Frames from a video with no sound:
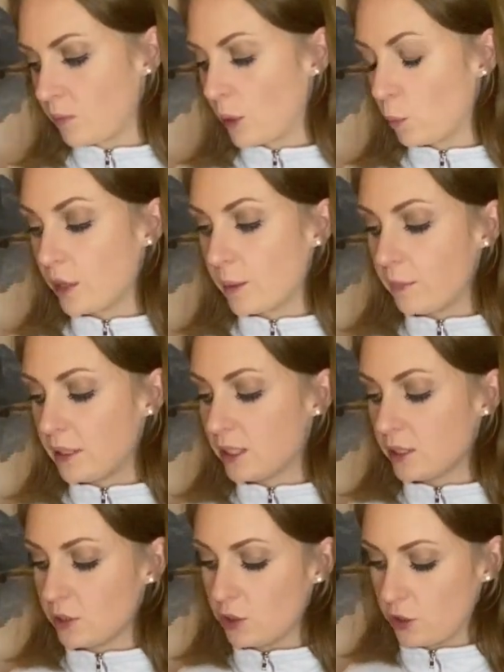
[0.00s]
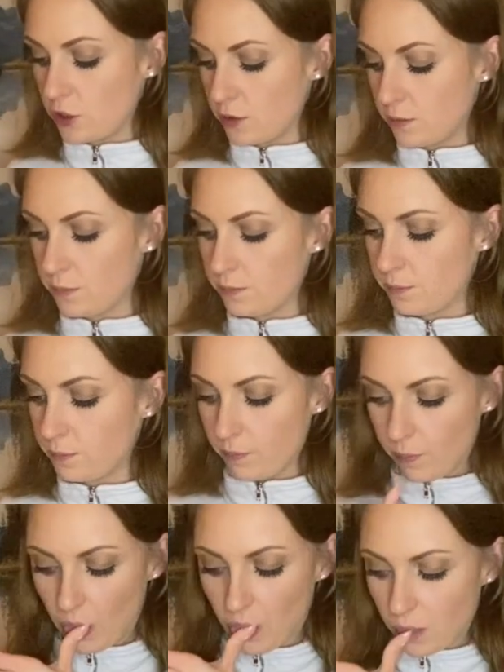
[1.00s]
with a message.
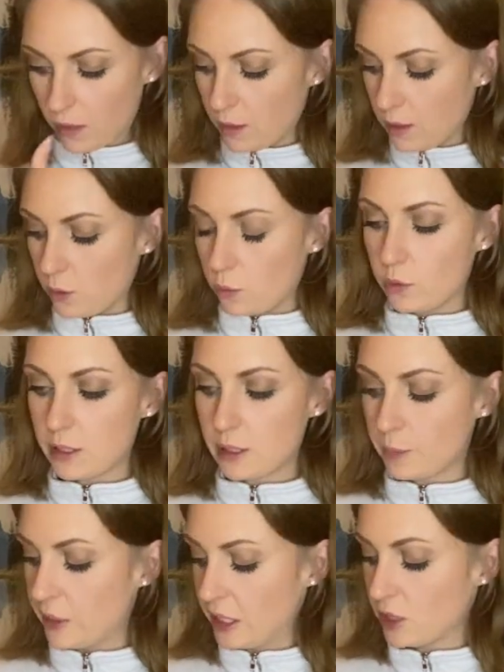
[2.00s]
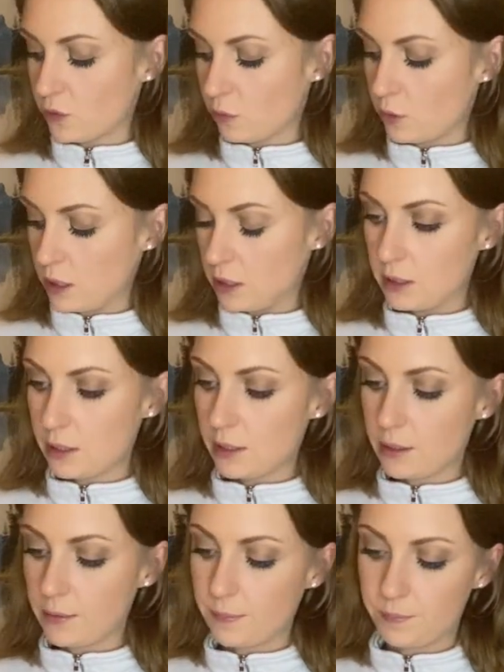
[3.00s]
What's the Page of Wands?